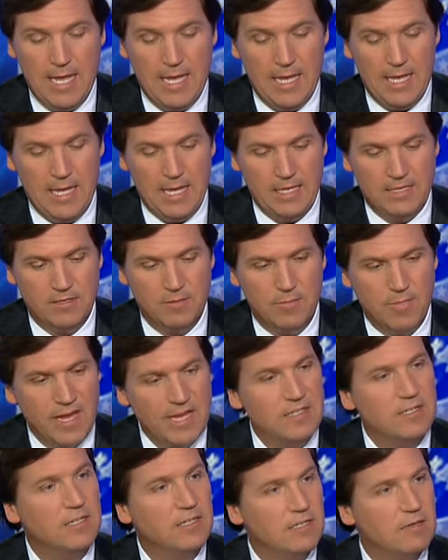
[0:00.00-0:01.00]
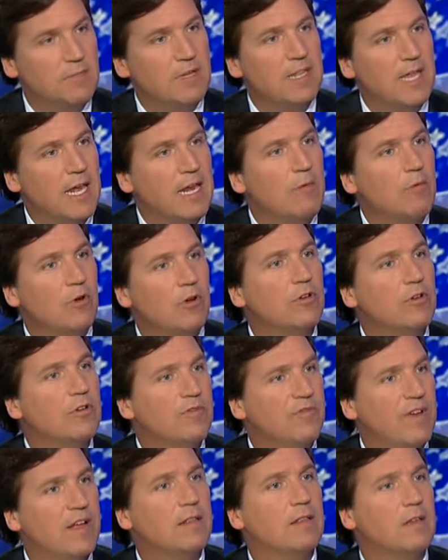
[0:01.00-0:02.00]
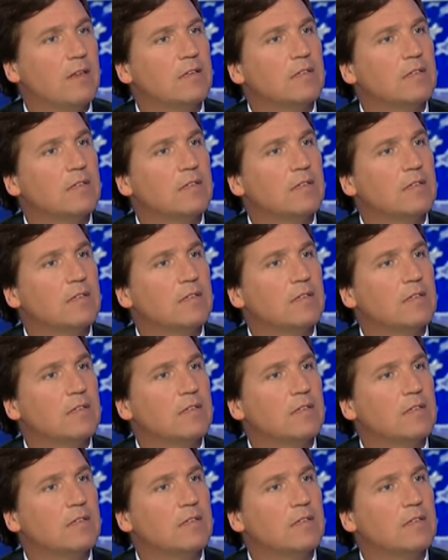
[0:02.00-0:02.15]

It's amazing to me that anyone could defend this.